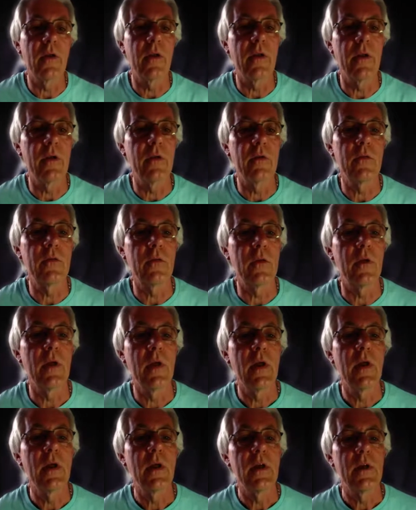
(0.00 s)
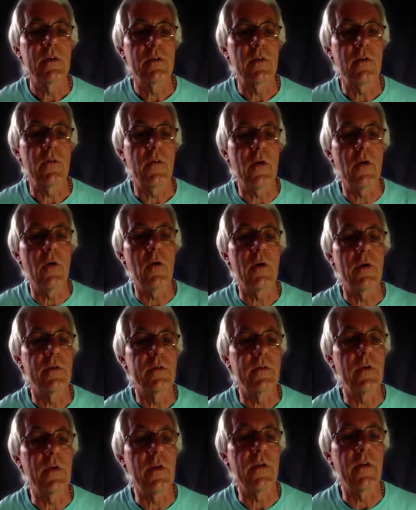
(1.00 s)
And he used to sort of,
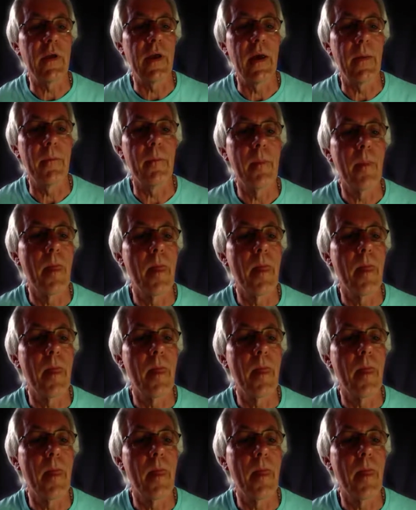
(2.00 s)
done it again.